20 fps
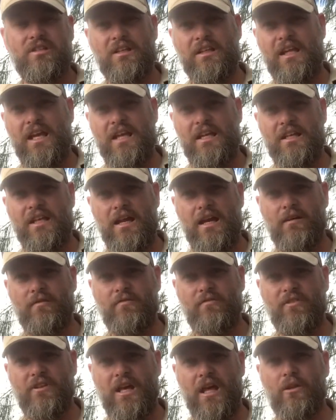allow you to have
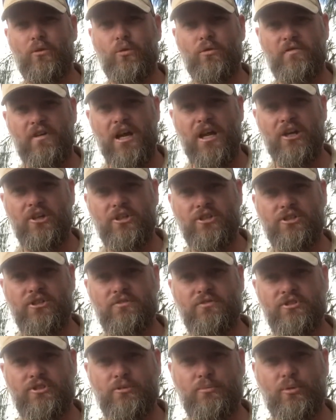the other advantages
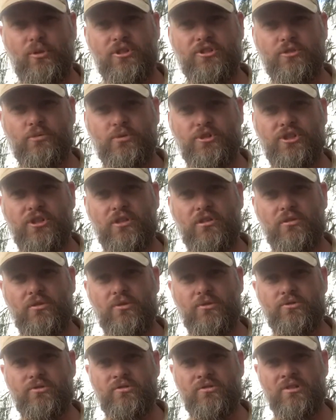of a suppressor, which
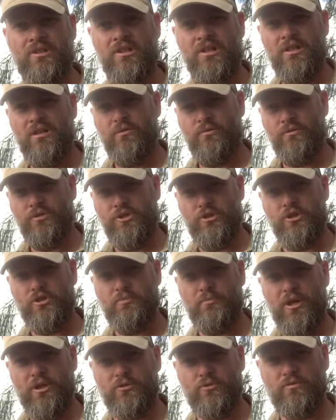includes
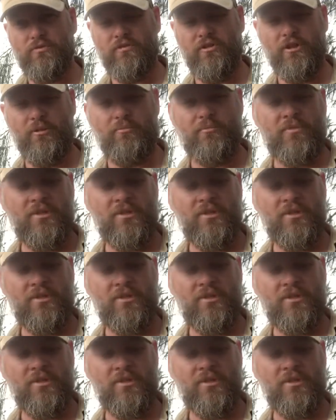reduced muzzle flip,